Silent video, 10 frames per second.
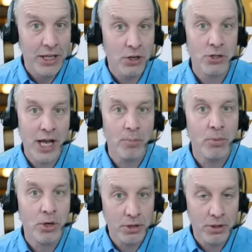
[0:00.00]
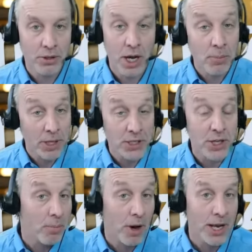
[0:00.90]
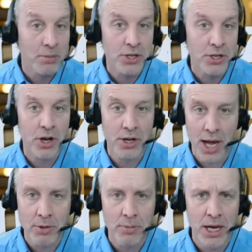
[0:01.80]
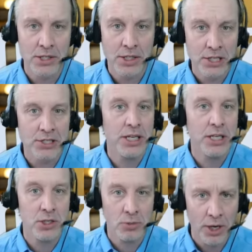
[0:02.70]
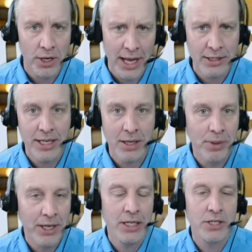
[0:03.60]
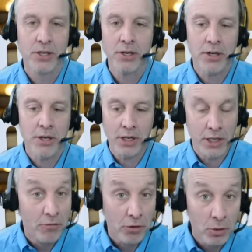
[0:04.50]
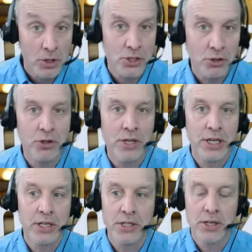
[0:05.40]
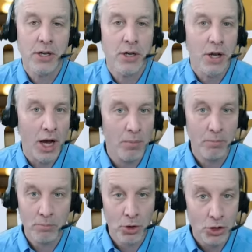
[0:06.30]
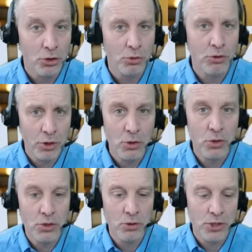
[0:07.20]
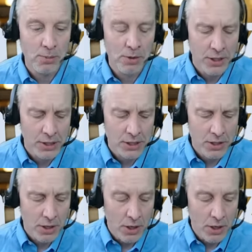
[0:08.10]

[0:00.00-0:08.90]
that knows how to put companies up on Amazon and optimize listings and run ad campaigns, influencer things, nurture reviews, those type of things.